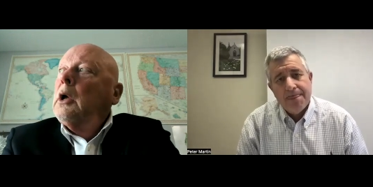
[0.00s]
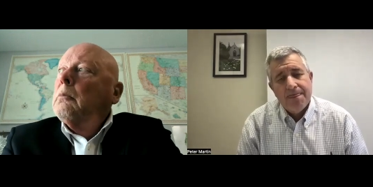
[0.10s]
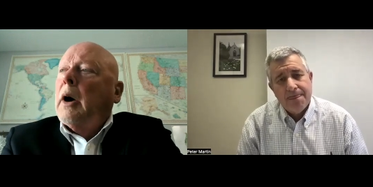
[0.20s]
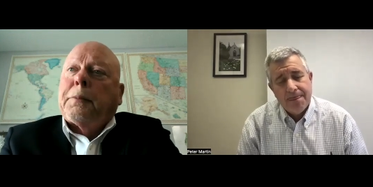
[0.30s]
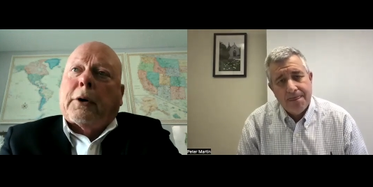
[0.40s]

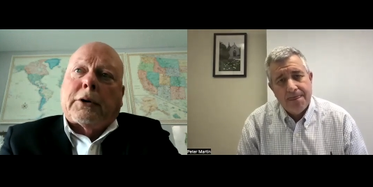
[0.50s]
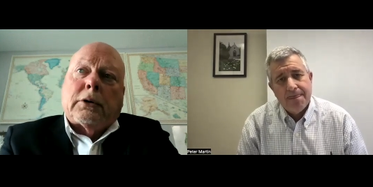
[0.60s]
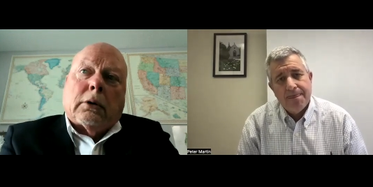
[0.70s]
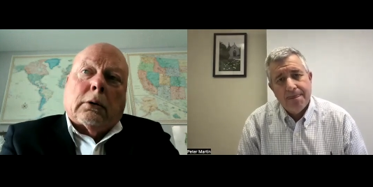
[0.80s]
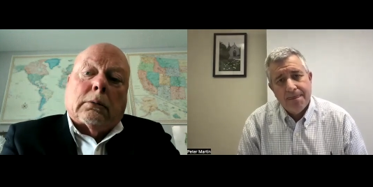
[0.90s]
Speaker 1: My
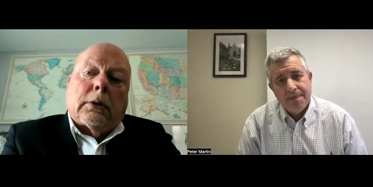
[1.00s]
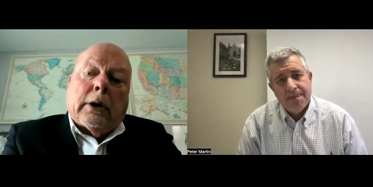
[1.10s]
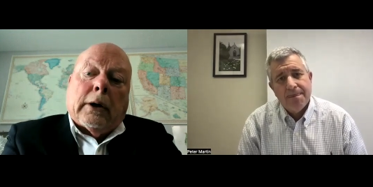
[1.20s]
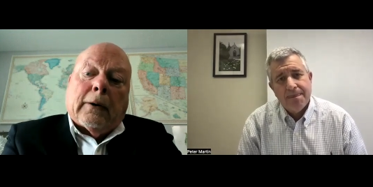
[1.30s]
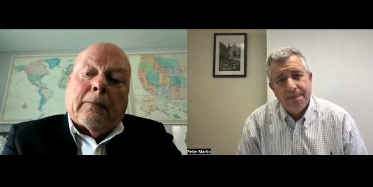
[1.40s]
personal
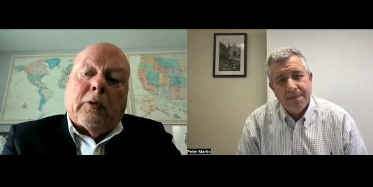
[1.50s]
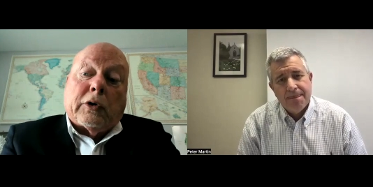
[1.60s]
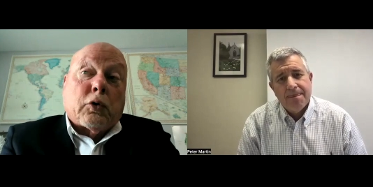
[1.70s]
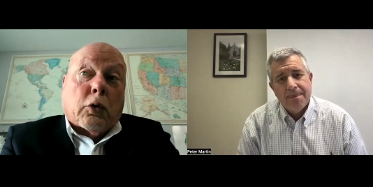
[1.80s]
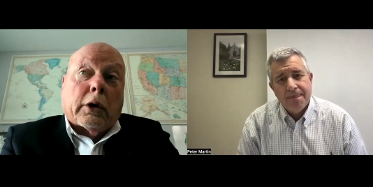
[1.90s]
uh,
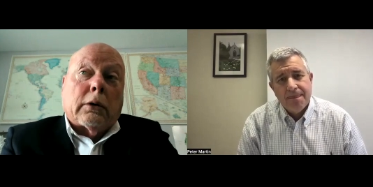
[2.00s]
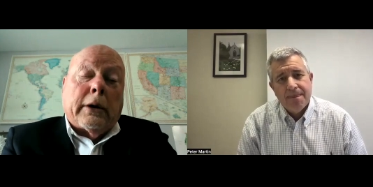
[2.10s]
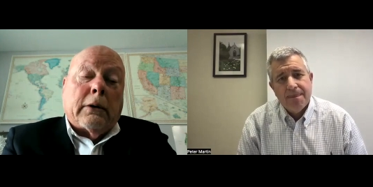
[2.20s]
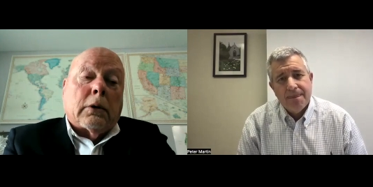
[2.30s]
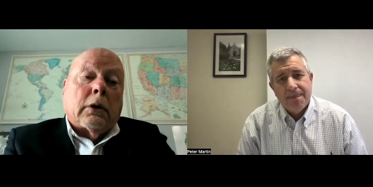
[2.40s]
historical
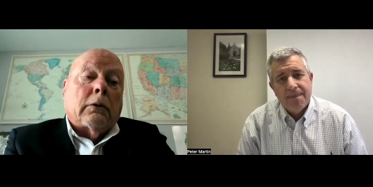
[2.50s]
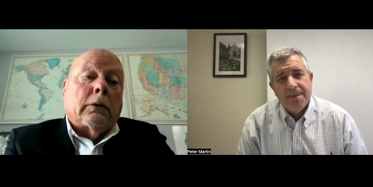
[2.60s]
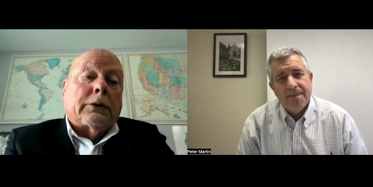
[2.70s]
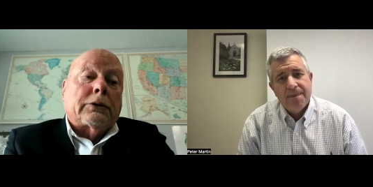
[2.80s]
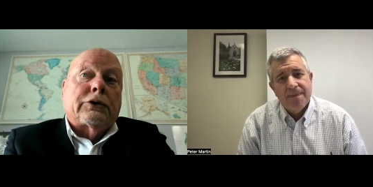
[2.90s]
hero
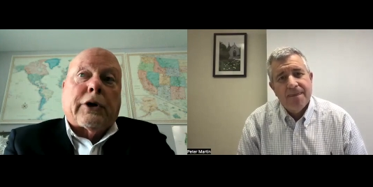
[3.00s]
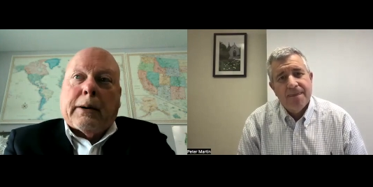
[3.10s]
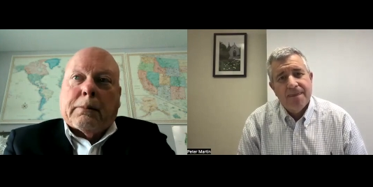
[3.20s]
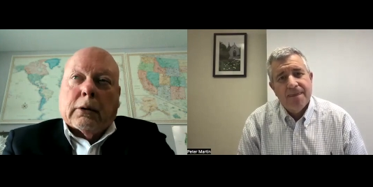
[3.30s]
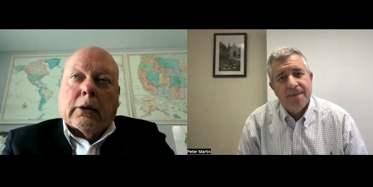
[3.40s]
is
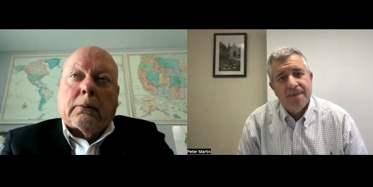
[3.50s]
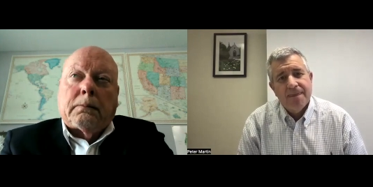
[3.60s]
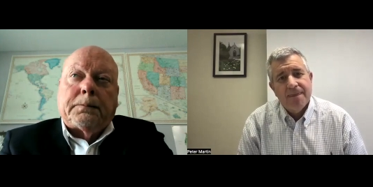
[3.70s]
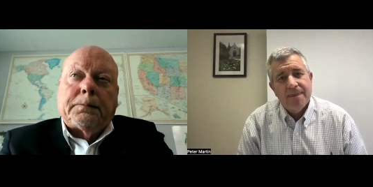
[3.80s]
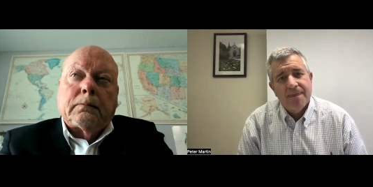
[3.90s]
Chamberlain.
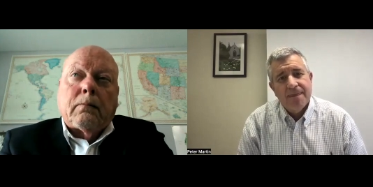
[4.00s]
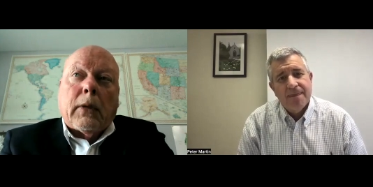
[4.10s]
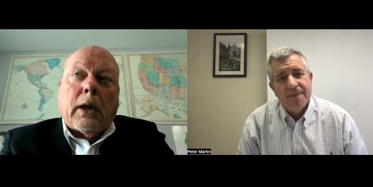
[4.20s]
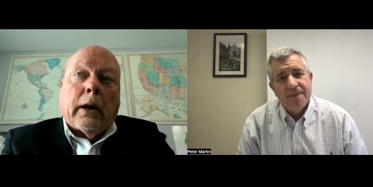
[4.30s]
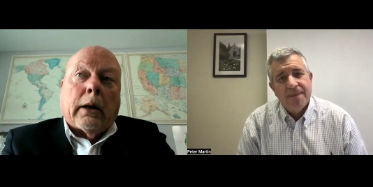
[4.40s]

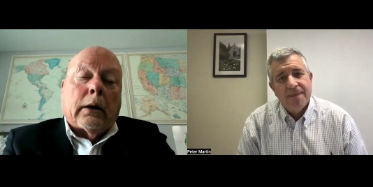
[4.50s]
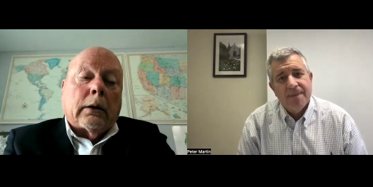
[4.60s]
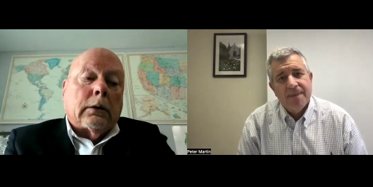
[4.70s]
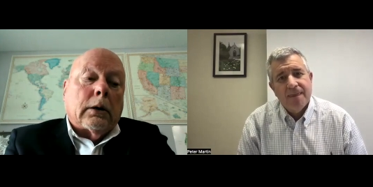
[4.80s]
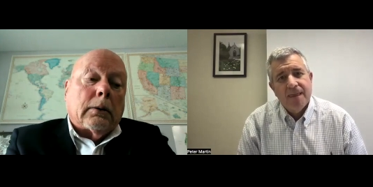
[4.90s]

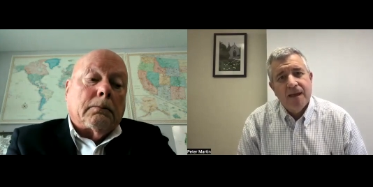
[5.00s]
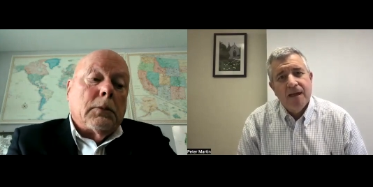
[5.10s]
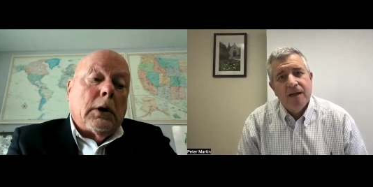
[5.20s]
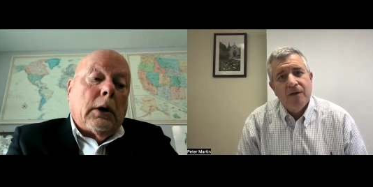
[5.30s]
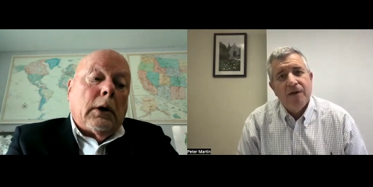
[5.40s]
And uh,
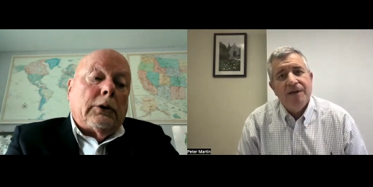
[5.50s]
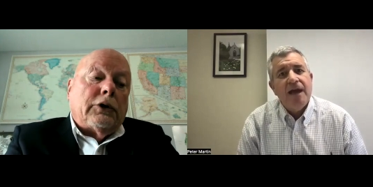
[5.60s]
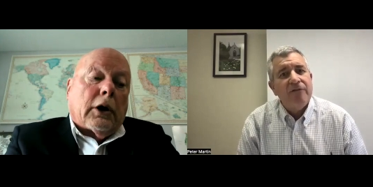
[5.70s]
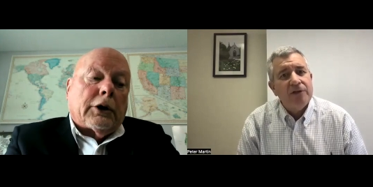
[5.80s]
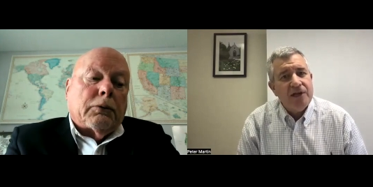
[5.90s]

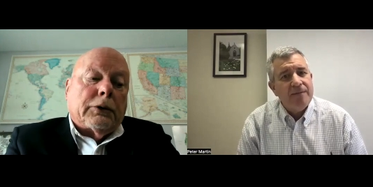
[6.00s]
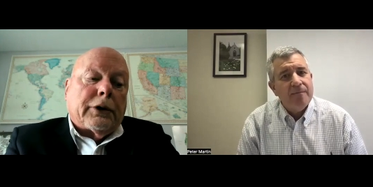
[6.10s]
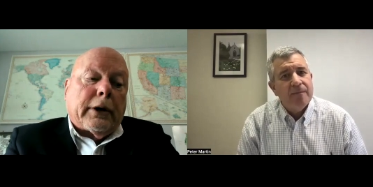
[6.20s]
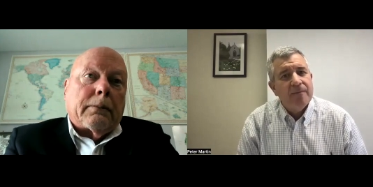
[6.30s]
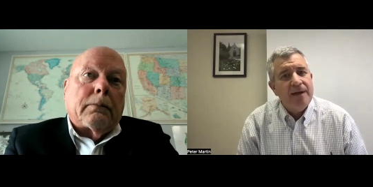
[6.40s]
Speaker 2: Neville
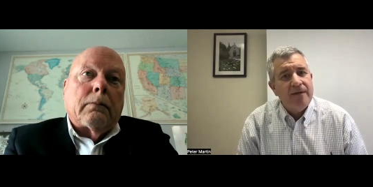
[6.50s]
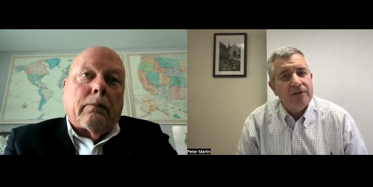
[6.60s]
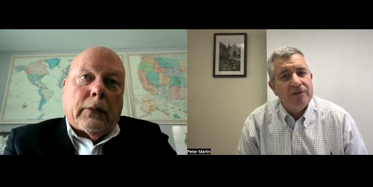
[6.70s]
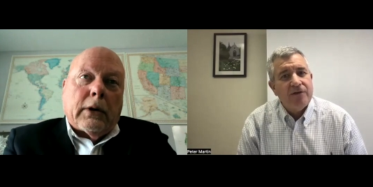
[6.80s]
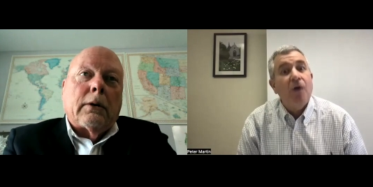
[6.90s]
Chamberlain? Neville,
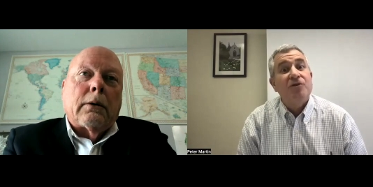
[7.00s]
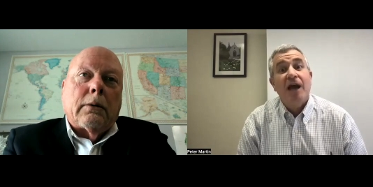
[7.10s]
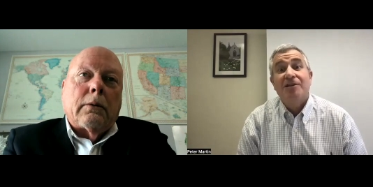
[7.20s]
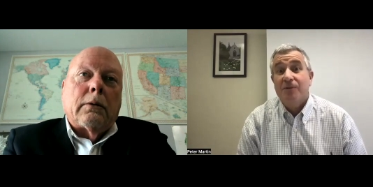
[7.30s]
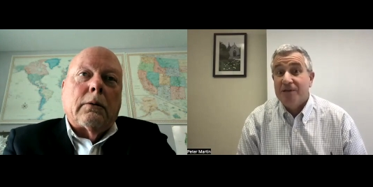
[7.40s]
oh,
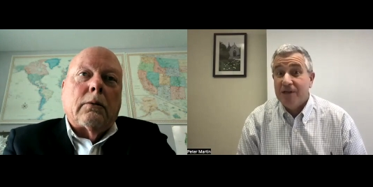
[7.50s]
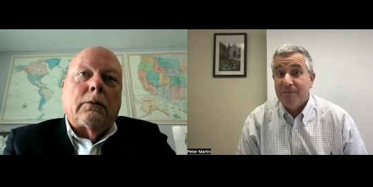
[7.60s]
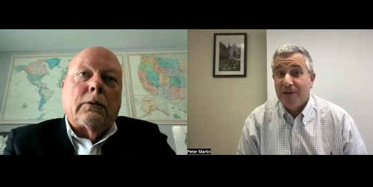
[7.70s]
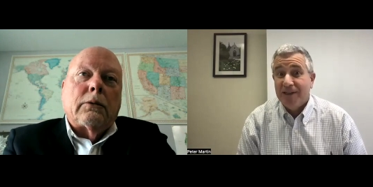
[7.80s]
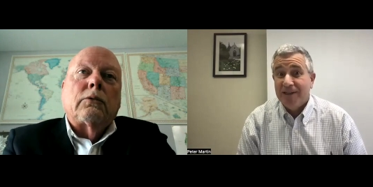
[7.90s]
Joshua
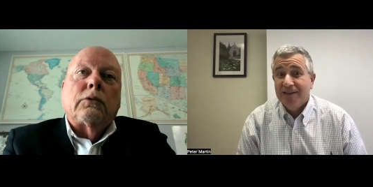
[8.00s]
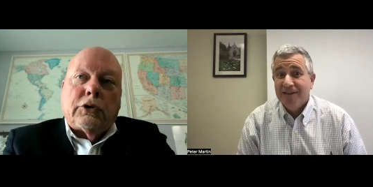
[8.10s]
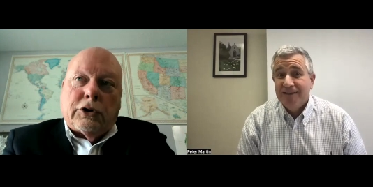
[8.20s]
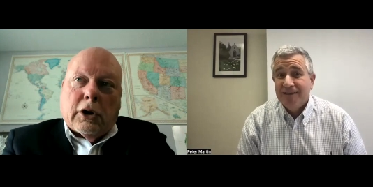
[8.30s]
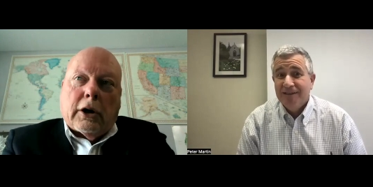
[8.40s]
Chamberlain.
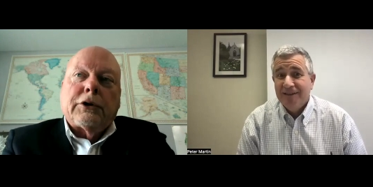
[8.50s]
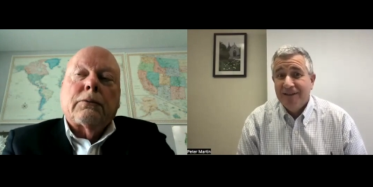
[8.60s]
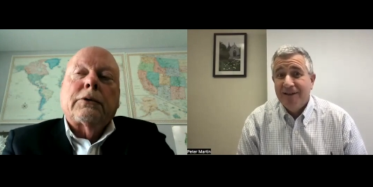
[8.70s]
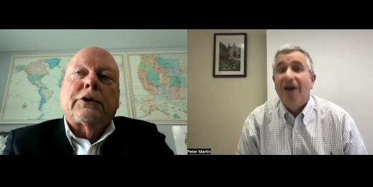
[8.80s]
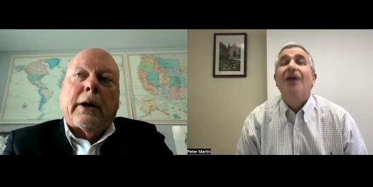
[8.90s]
Speaker 1: Joshua
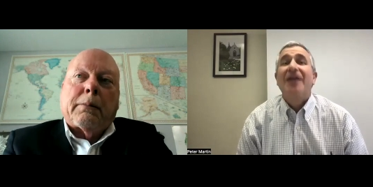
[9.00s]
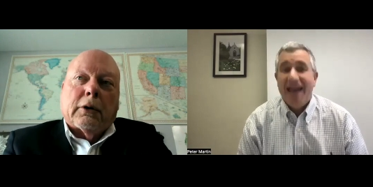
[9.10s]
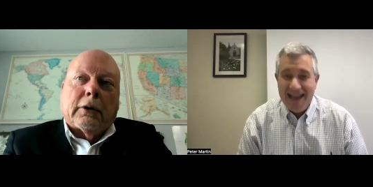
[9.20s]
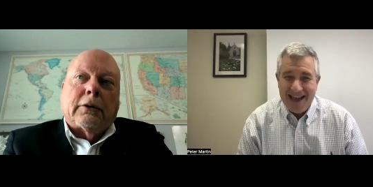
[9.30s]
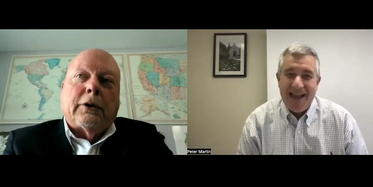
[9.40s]

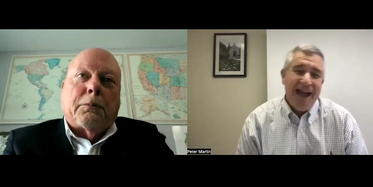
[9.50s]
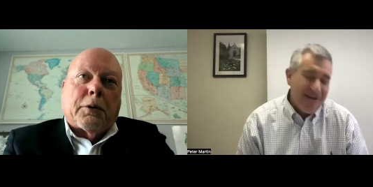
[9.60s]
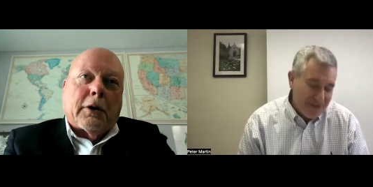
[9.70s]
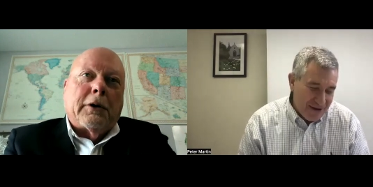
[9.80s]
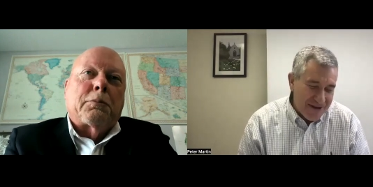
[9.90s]
Chamberlain. Okay. I
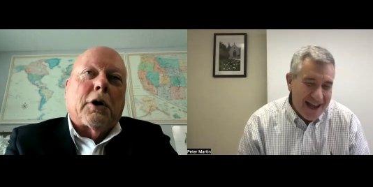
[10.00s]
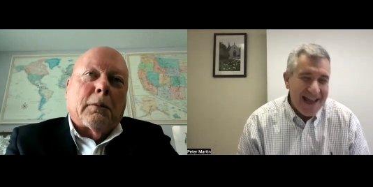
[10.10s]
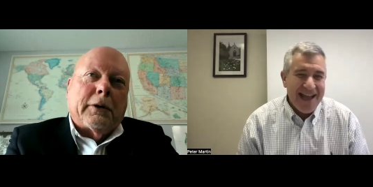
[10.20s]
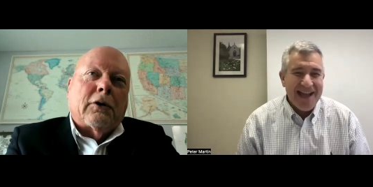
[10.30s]
was going.